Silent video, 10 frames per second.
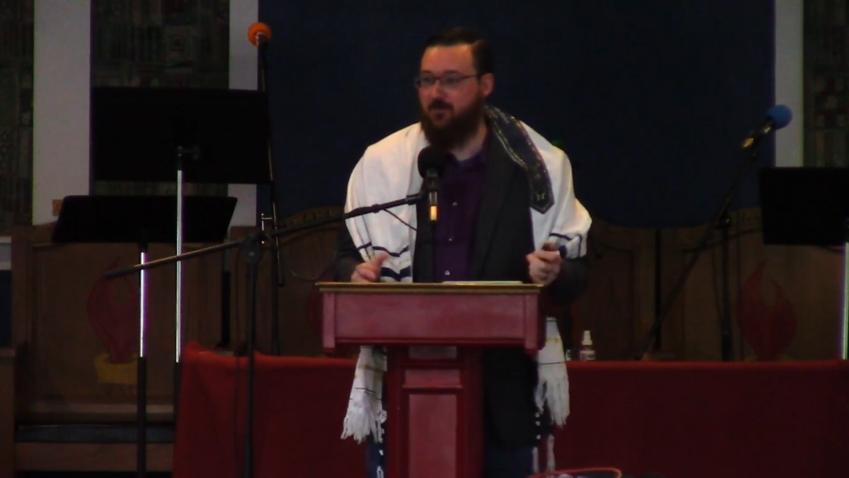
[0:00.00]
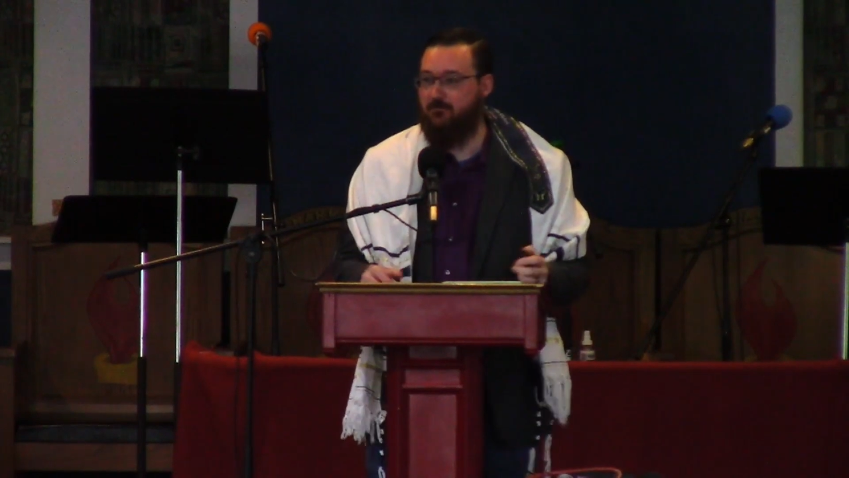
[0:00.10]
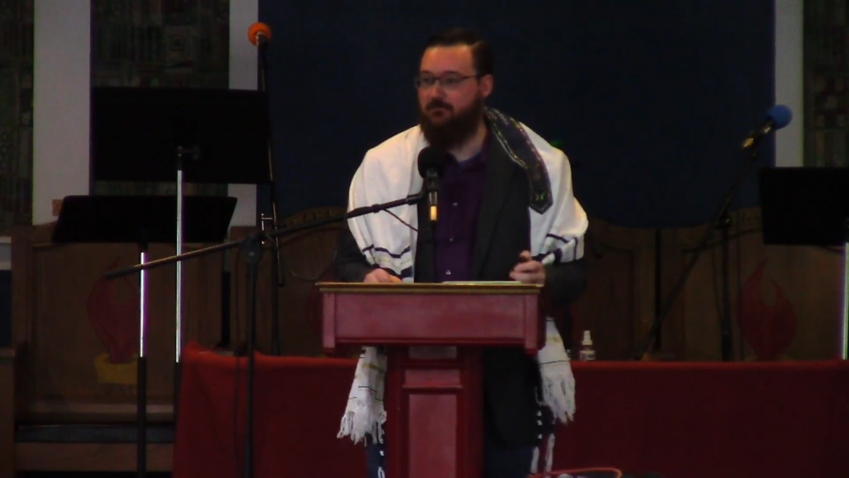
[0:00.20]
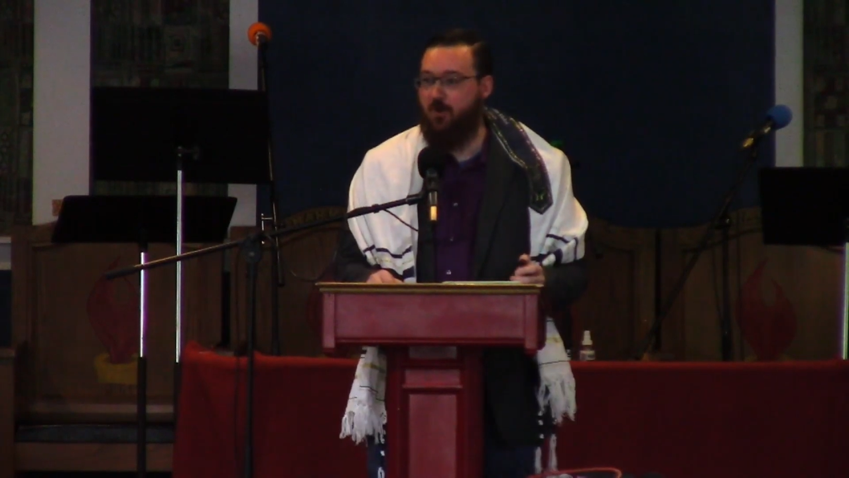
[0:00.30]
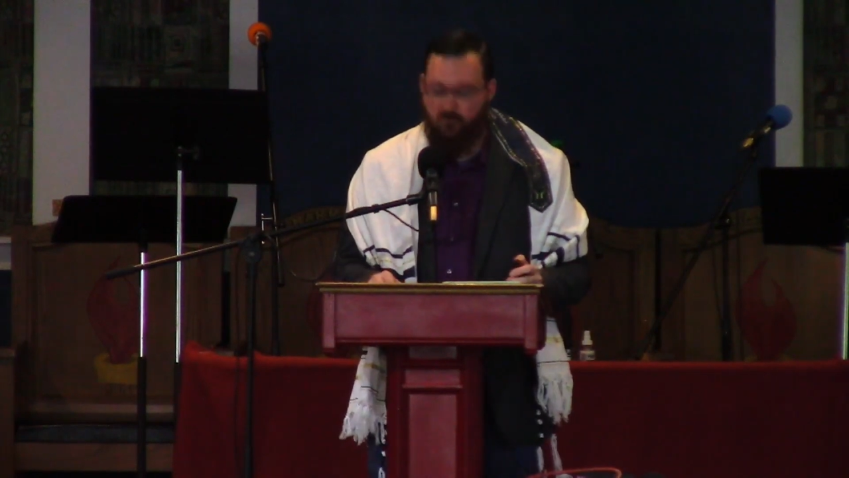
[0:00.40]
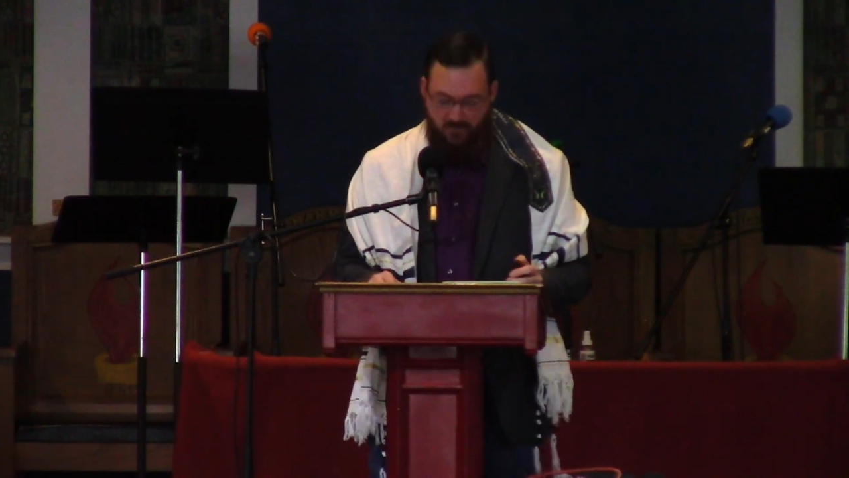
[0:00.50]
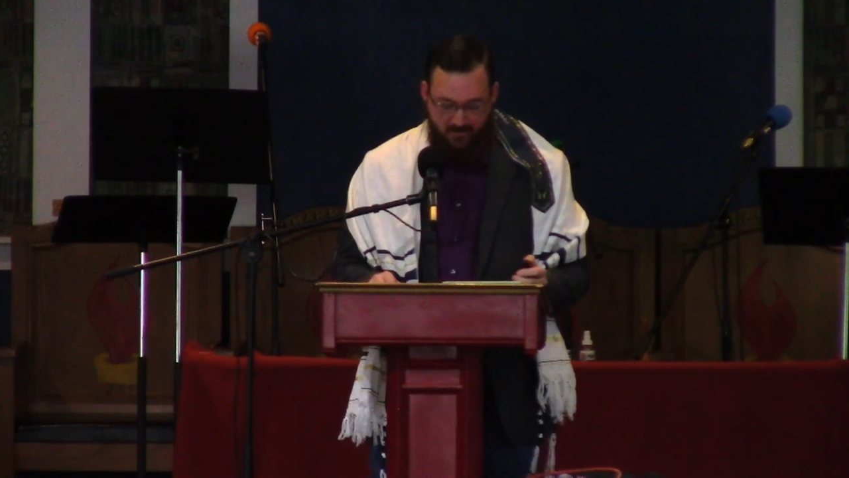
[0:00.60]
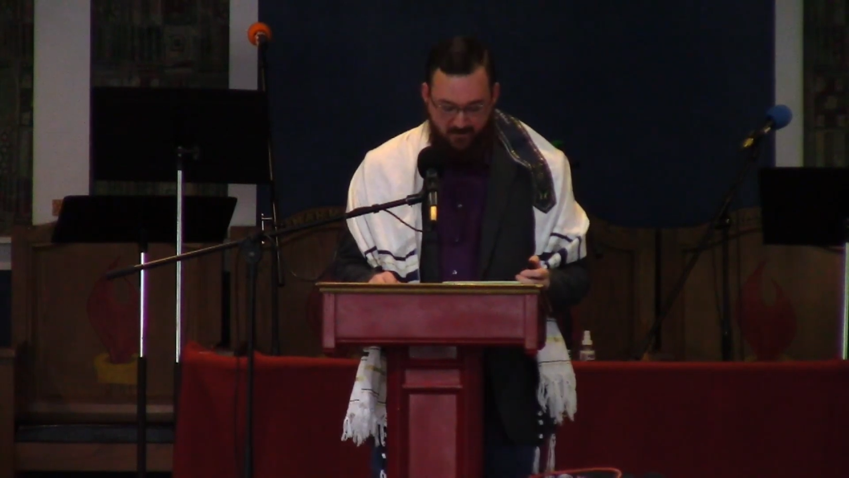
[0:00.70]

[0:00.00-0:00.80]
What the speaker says: We're already